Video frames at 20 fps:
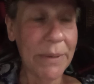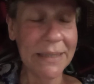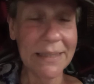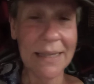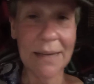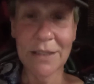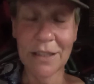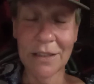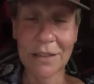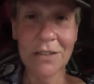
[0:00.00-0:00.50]
because
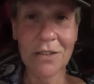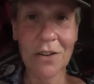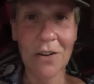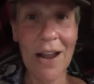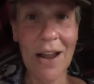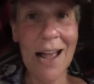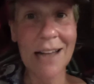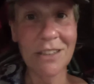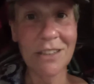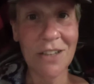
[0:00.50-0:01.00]
I was going to
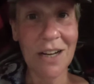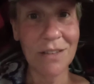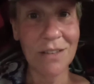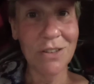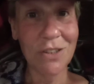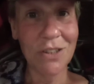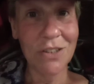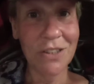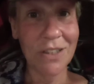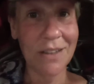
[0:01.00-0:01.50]
start hatching
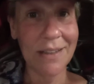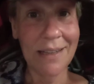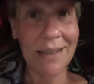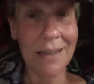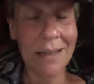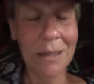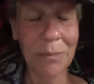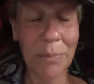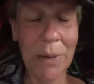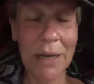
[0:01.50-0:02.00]
out chicks in the
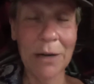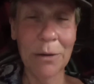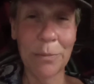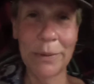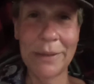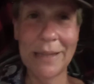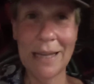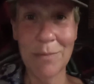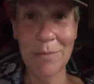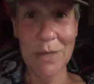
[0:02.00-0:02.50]
incubator,
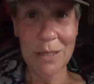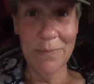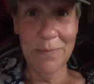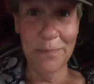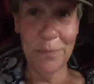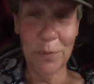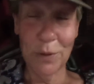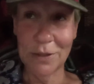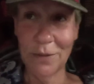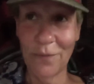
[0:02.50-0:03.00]
but then Miss
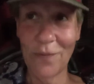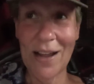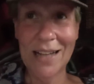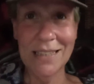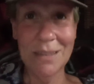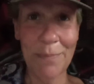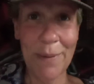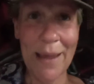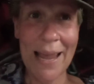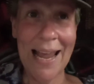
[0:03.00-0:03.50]
Purse
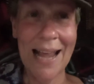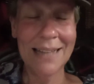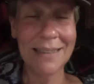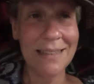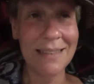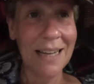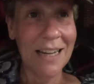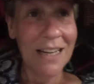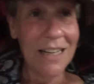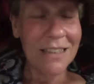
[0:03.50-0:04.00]
Pants
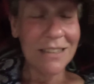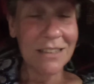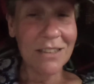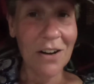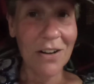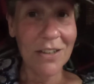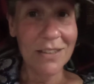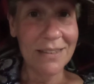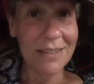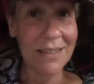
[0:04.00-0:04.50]
Pants
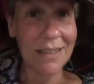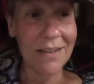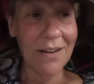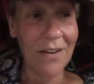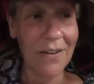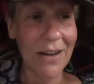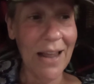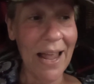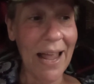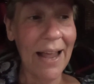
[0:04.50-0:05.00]
started sitting
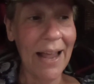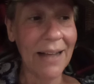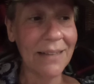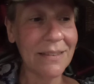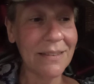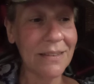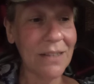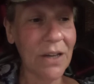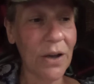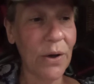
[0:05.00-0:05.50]
on
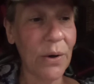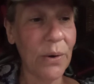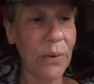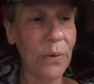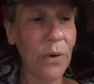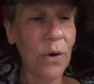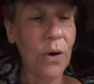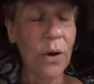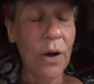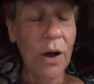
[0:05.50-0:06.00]
eggs,
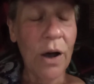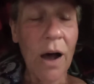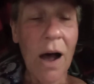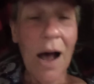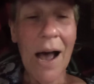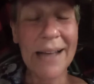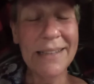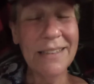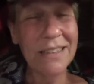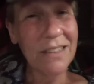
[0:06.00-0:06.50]
so
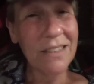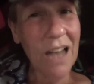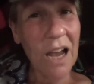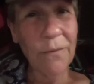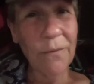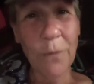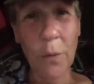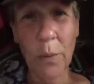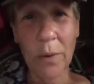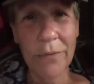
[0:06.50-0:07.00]
I just
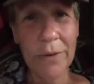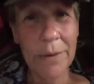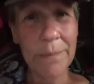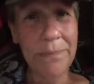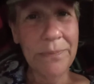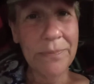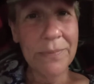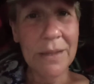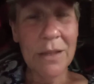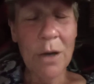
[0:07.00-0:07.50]
got four of
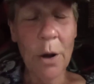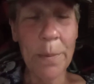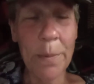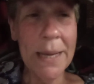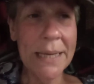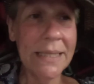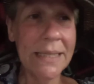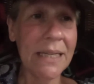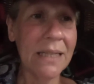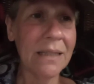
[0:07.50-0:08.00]
them. No
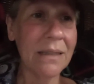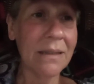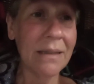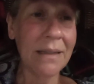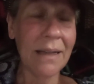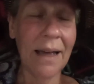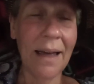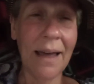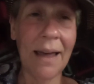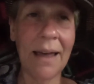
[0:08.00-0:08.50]
big deal.
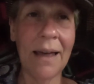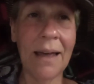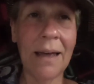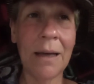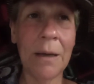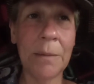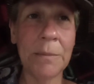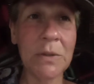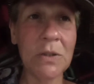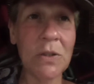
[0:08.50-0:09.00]

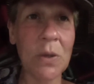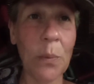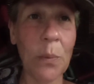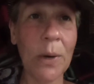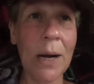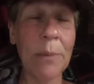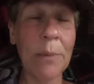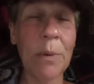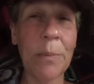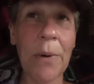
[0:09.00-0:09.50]
Um, so
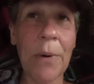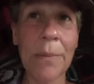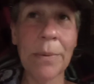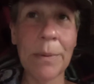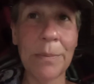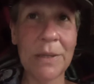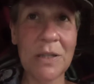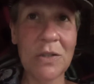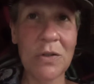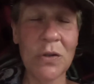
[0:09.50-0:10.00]
what I will
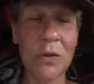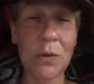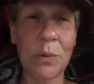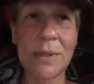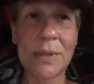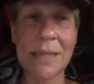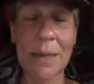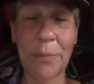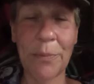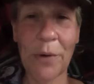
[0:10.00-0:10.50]
probably do
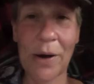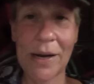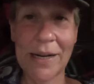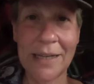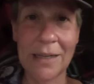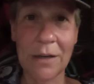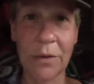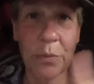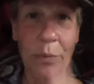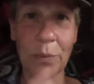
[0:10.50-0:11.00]
is separate
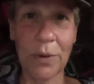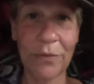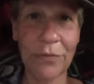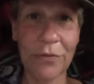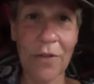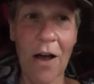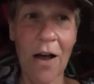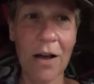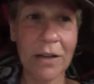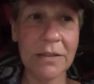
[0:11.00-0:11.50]
into three
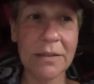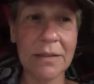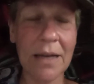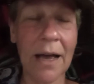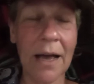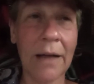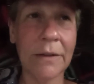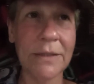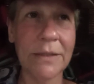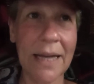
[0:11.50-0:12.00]
flocks.
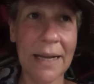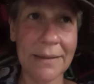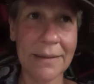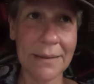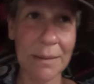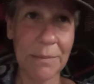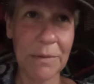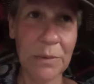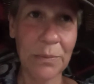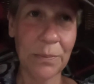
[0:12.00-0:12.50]
I'll take
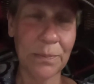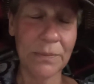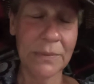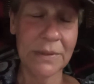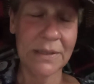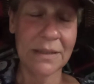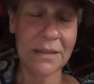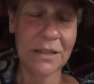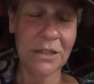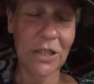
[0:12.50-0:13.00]
some of the
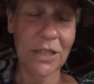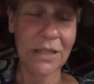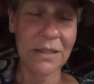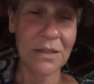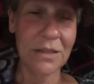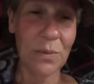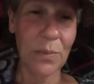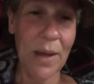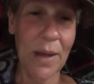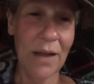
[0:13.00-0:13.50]

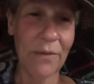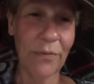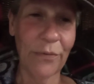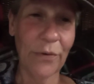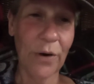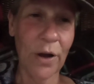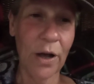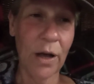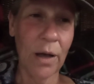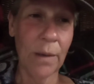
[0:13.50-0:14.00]
chickens away
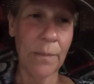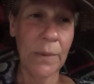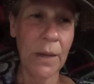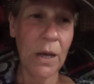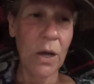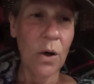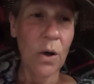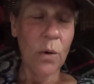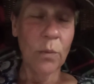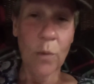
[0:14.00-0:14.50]
from
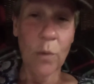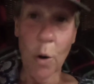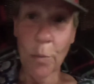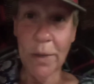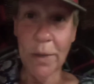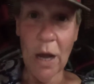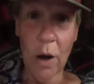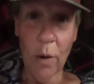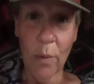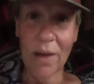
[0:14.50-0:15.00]

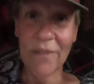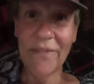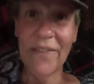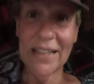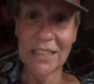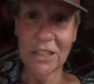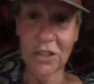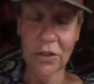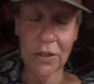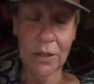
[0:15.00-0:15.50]
Romeo
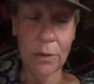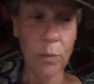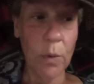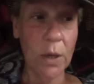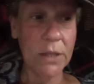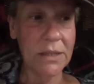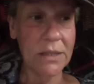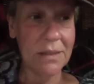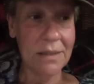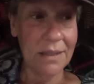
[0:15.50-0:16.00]
eventually
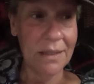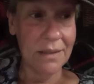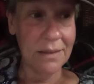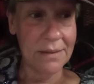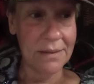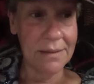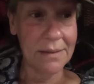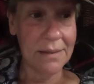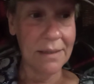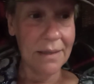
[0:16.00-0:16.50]
once
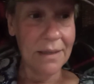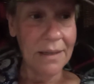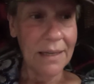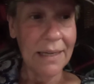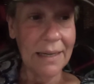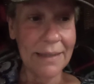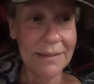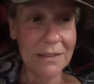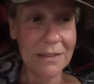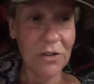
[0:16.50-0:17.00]
these
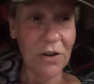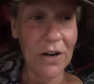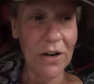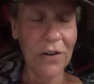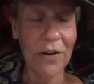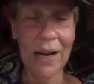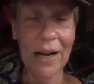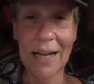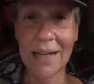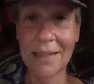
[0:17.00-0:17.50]
Easter
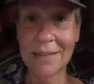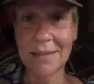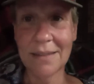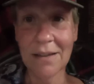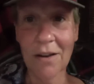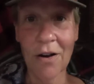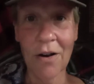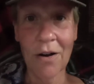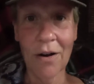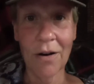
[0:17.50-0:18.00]
egger hens
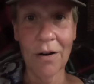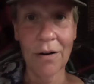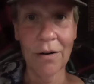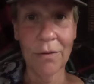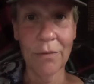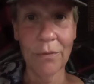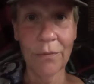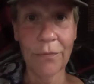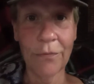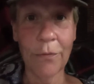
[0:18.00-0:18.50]

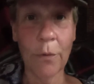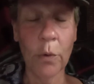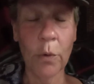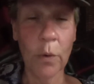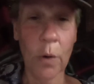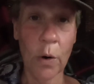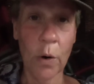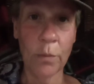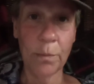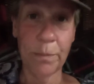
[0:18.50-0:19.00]
are full
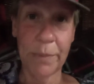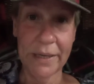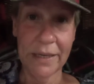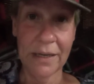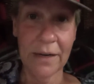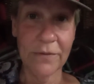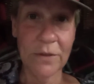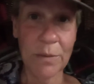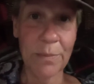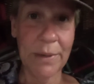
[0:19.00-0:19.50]
grown, big
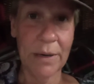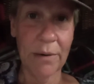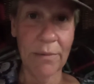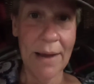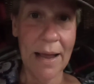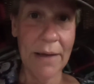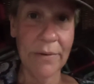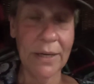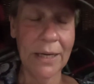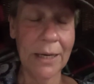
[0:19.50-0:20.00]
enough to be
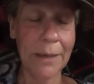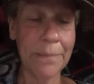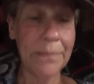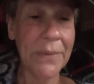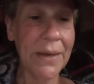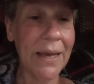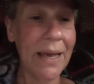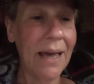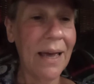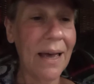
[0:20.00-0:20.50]
around him.
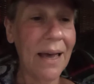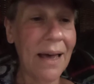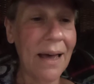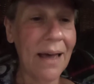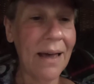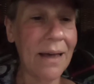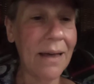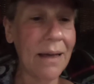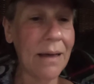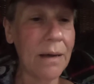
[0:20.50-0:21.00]

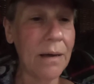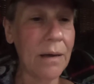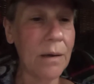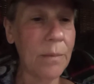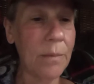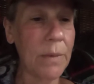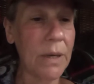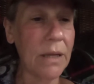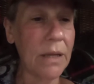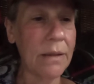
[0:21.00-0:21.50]

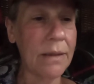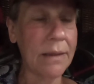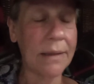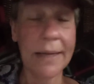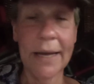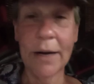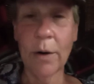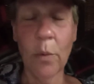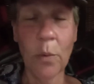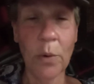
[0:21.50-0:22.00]
Um, the
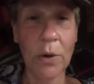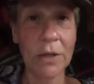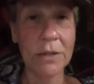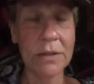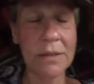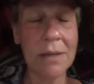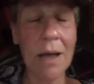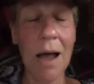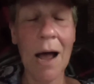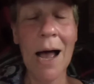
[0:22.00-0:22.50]

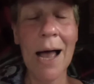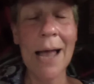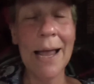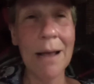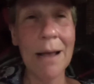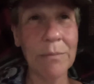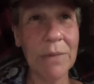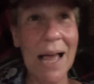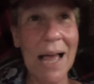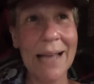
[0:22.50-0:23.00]
leghorns, I
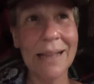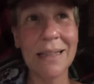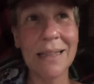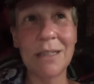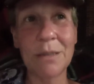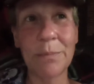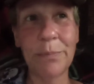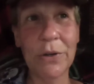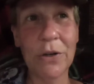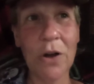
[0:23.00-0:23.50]
am
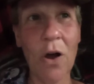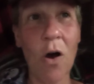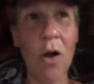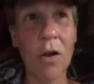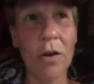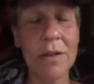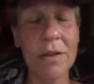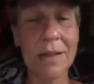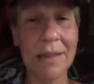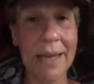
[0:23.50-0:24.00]
likely to put
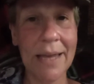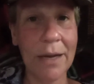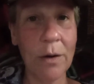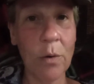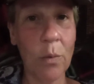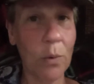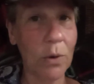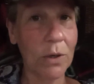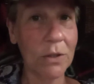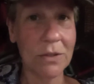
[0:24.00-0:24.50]
all of the
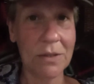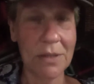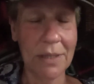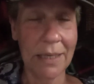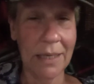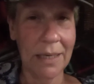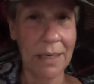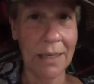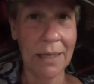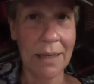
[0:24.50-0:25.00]
leghorns
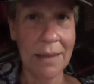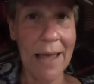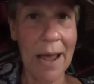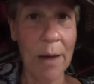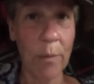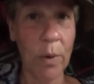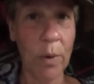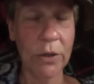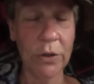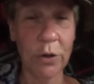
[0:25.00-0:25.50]
in
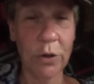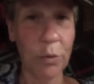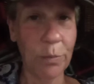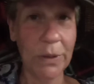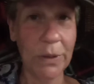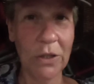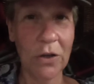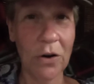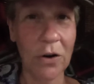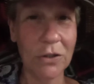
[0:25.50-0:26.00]
that one
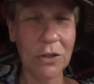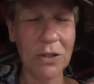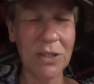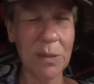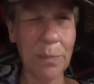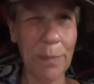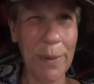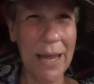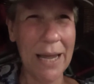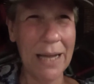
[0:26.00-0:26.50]
cooping yard. Just
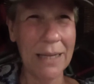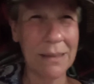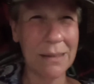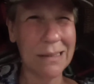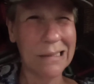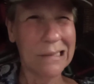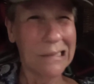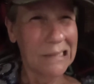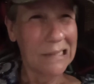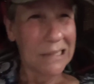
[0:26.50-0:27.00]

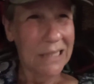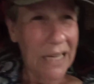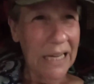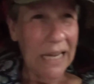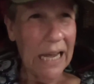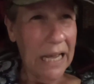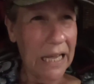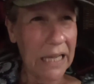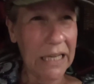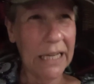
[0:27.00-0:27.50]
depends.
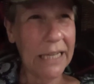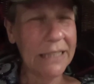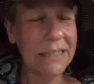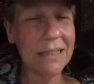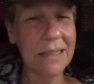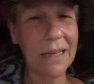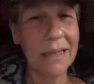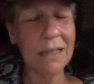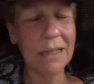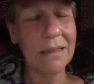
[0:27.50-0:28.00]
Uh,
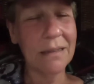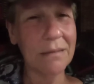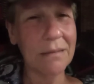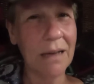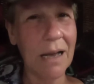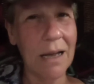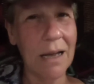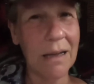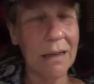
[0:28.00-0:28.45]
it's going to,